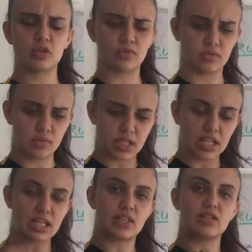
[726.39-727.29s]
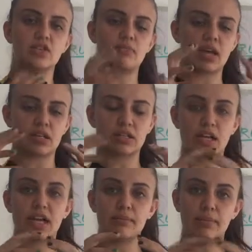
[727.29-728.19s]
so it was really easy to make a
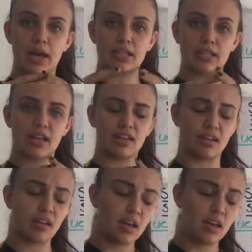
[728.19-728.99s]
tight, packed together